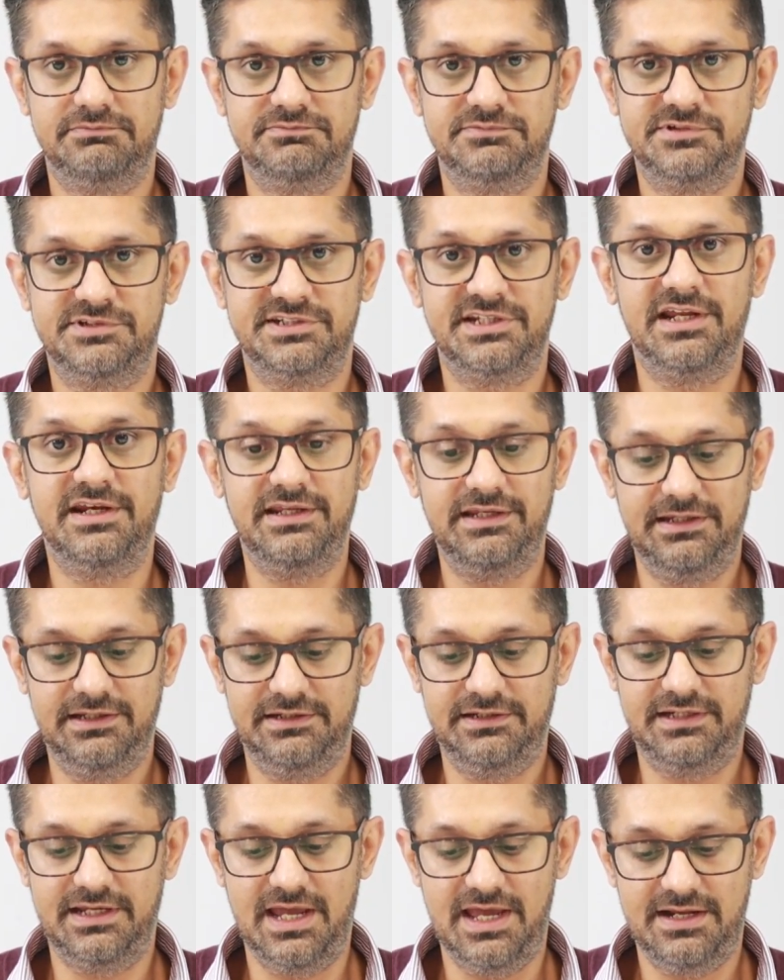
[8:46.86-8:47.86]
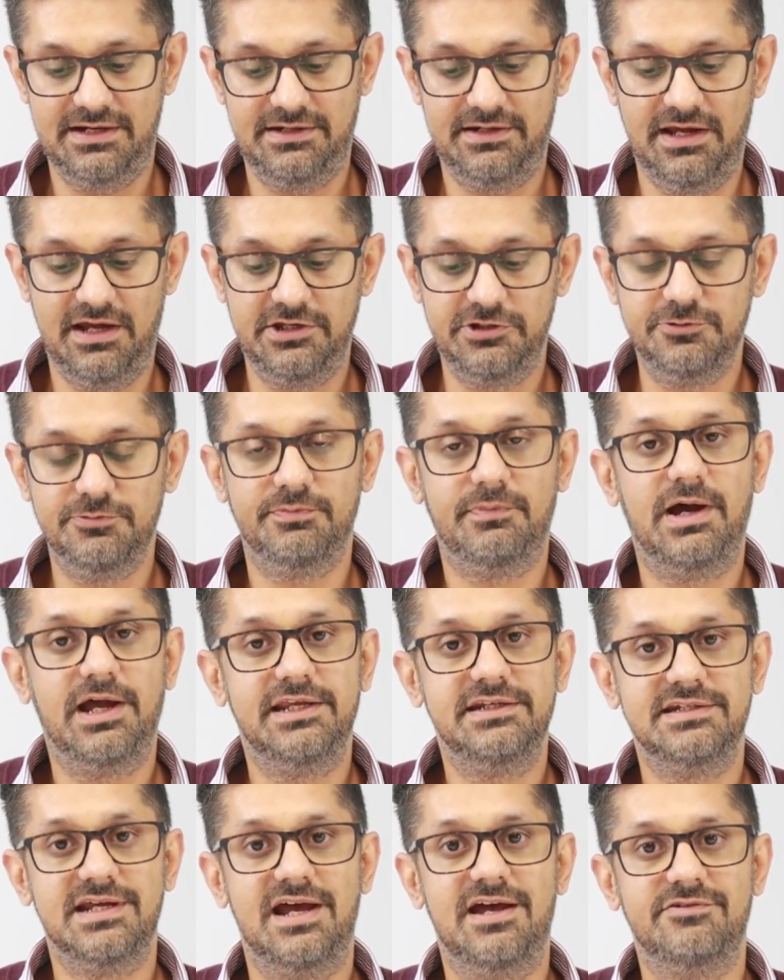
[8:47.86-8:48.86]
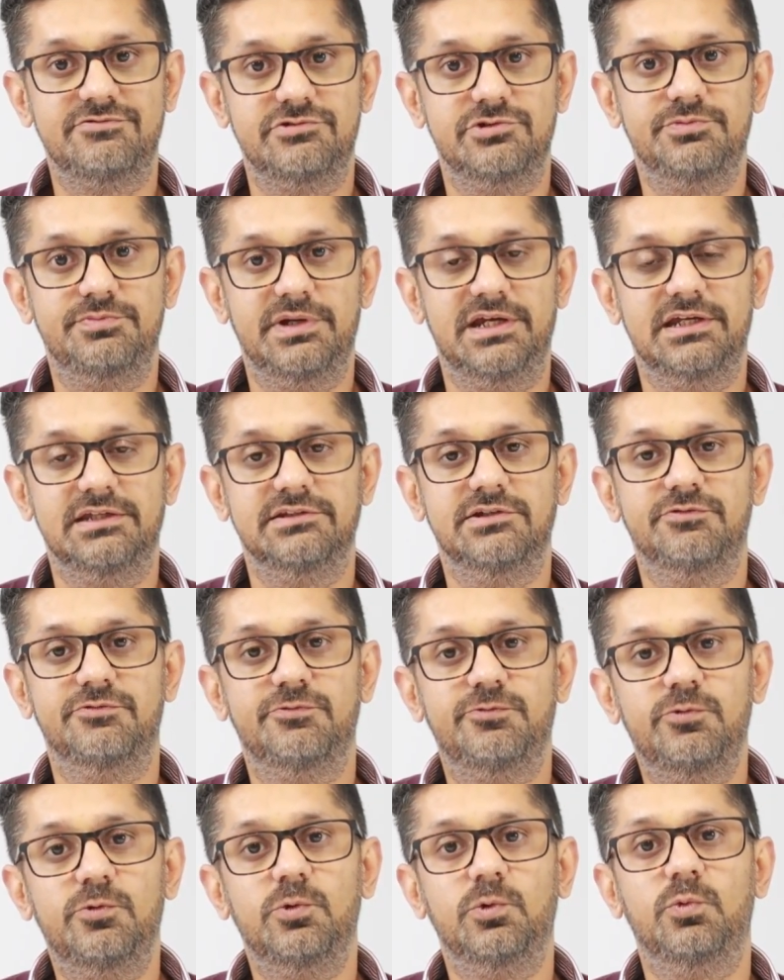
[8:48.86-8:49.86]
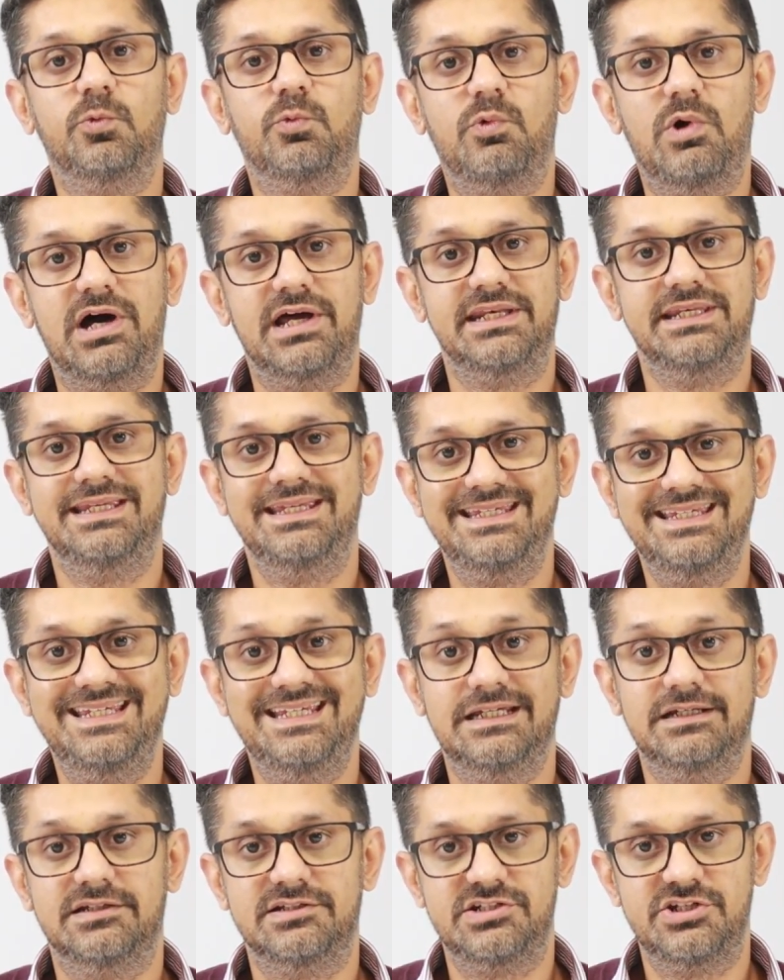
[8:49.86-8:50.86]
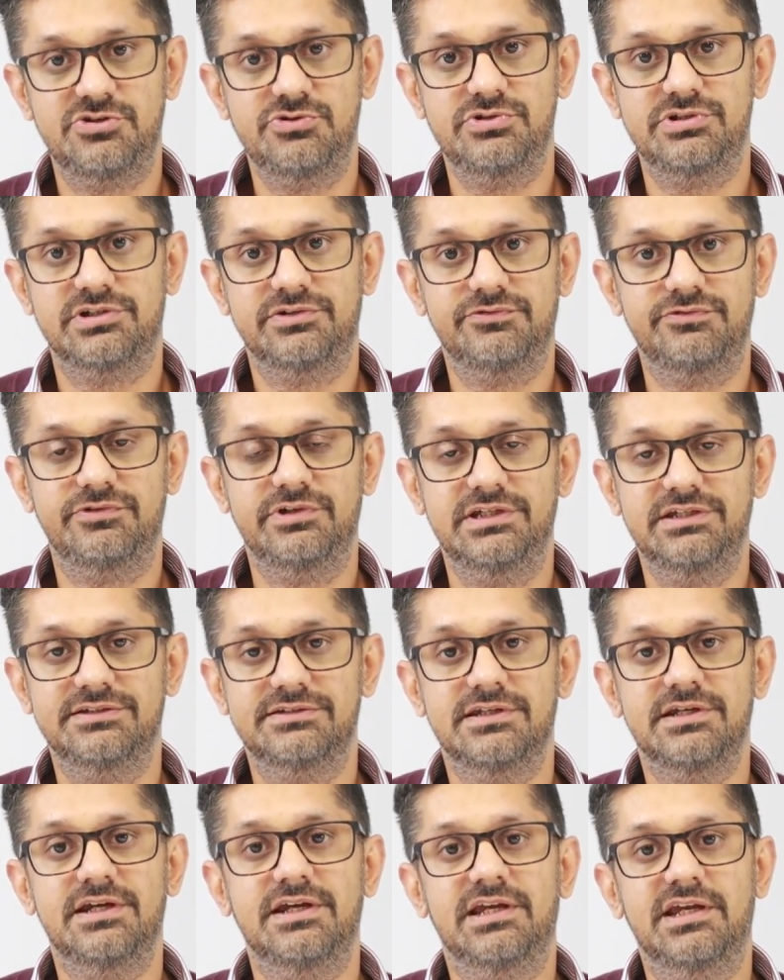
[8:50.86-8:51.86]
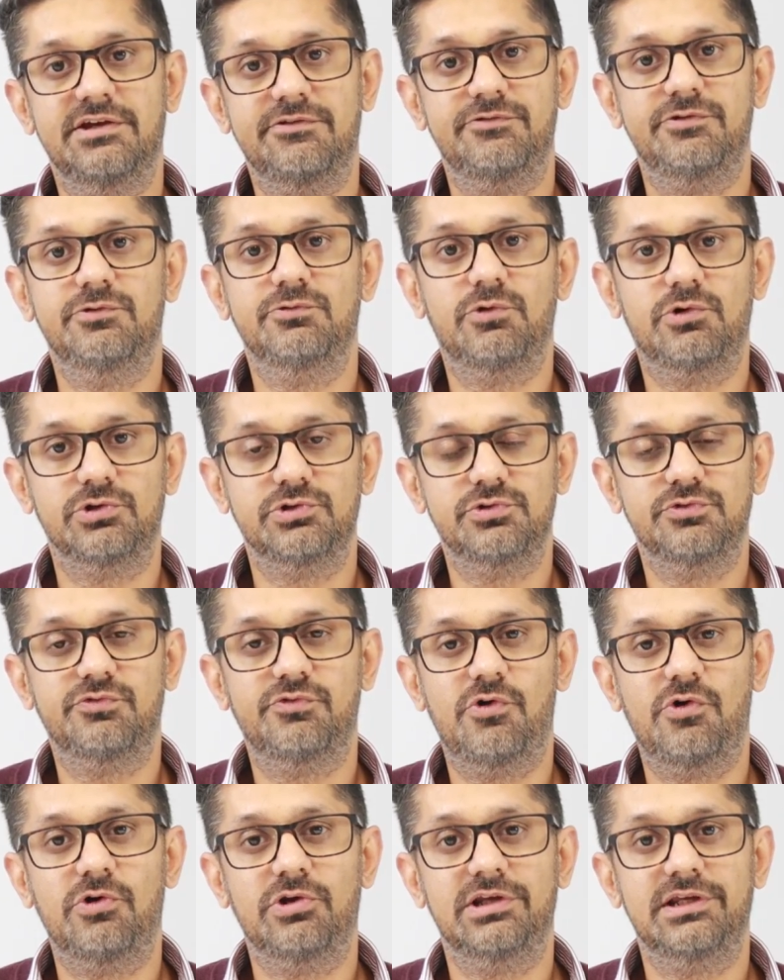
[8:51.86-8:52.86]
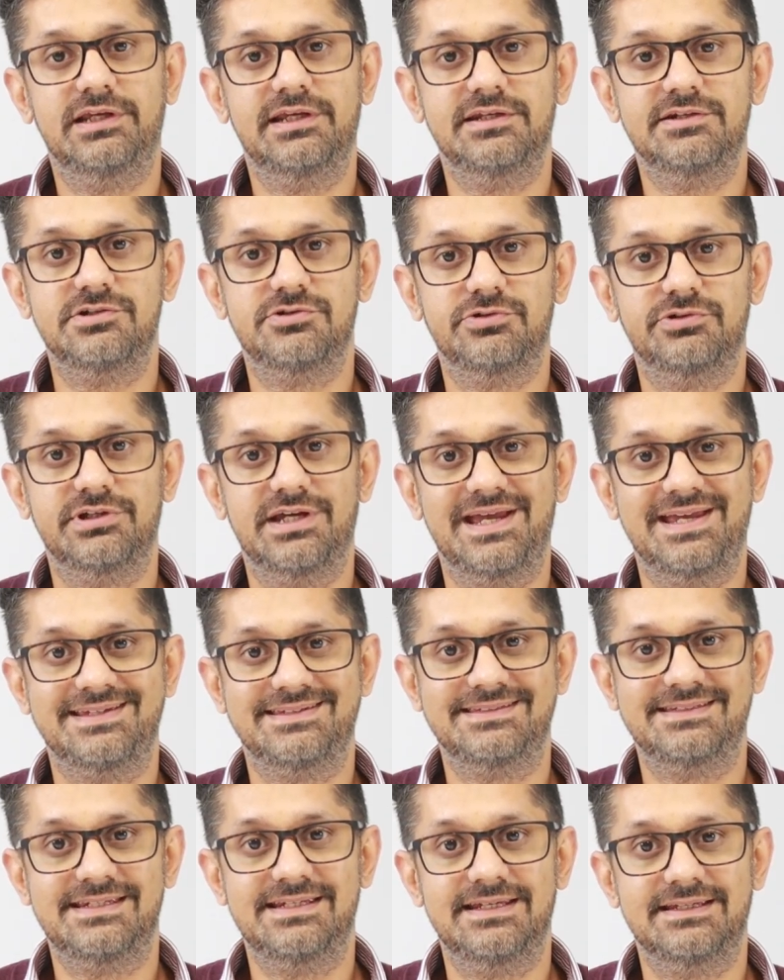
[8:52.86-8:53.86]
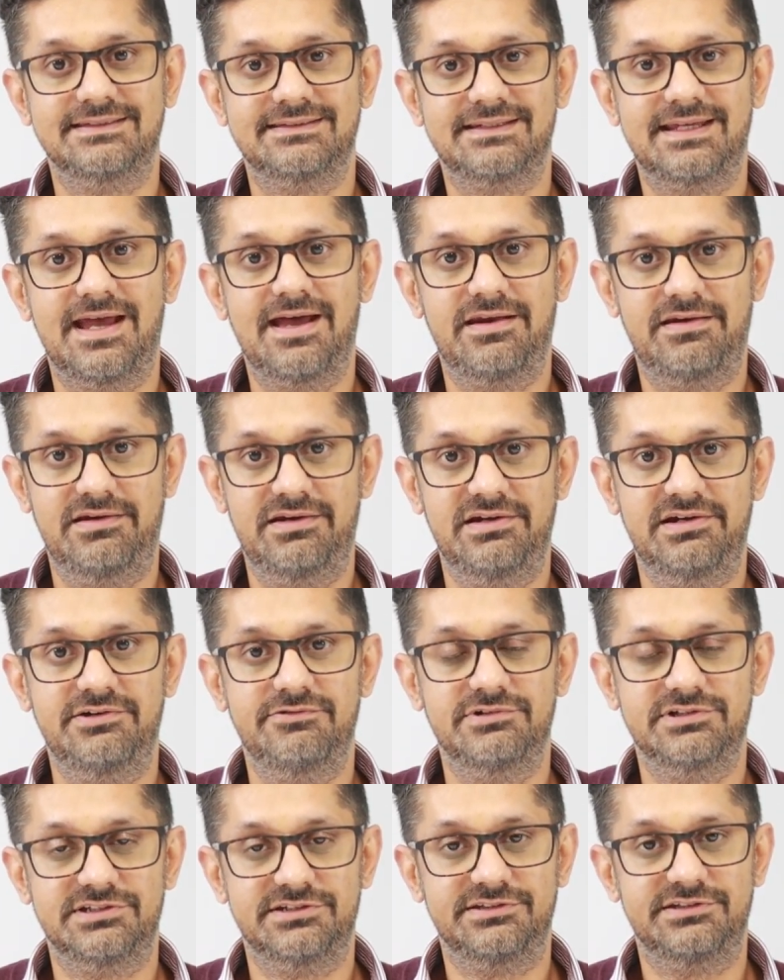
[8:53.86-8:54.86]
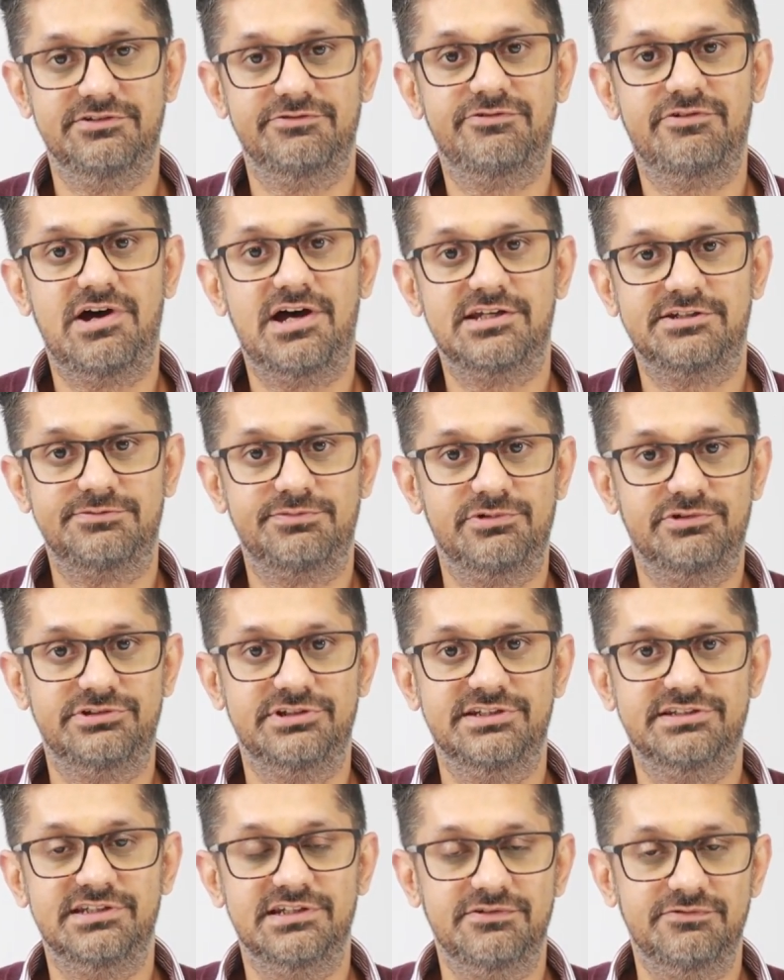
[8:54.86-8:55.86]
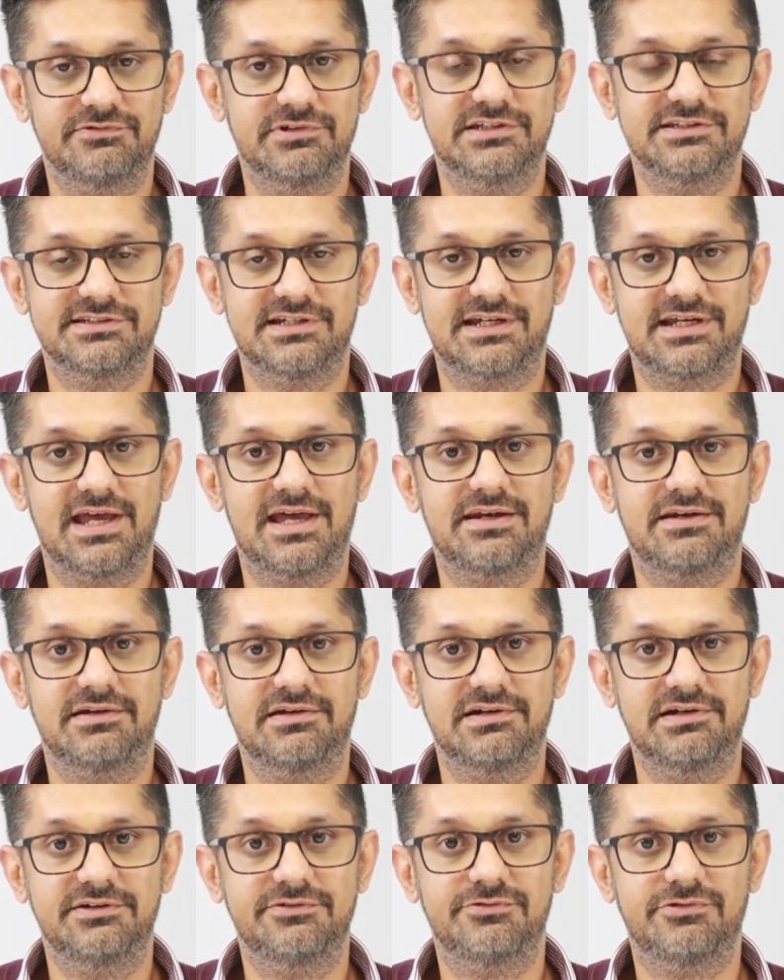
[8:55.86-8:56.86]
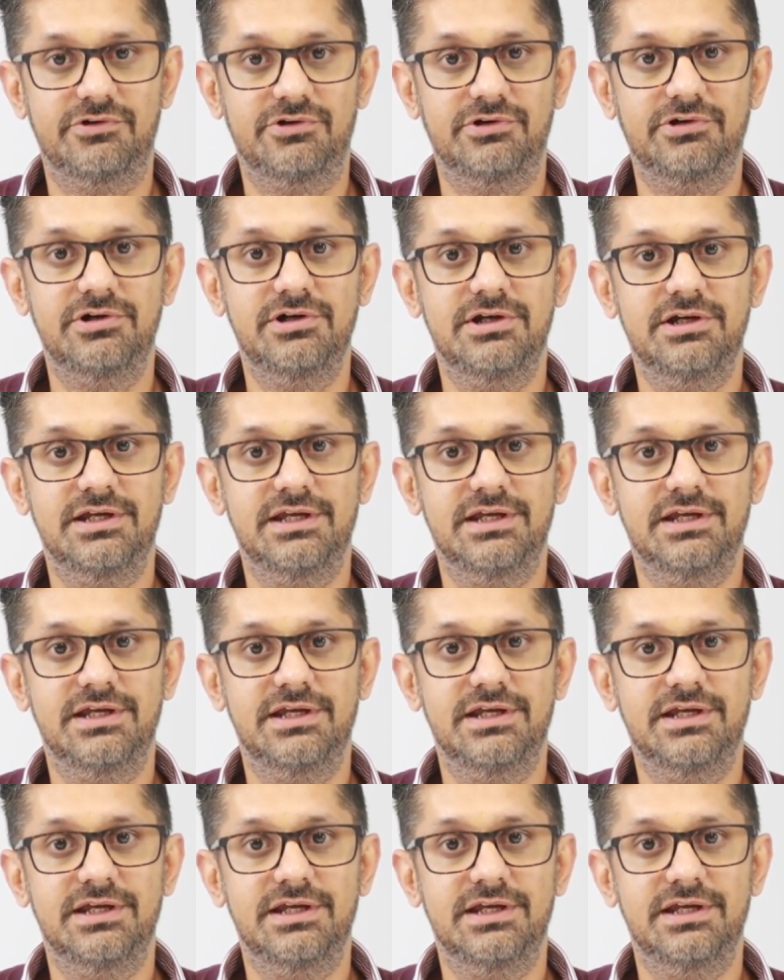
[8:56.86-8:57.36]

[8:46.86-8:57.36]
studying in Canada, you might have to pay the full 1 year tuition fees if you want to fall into the SDS category, which is the fast processing visa category for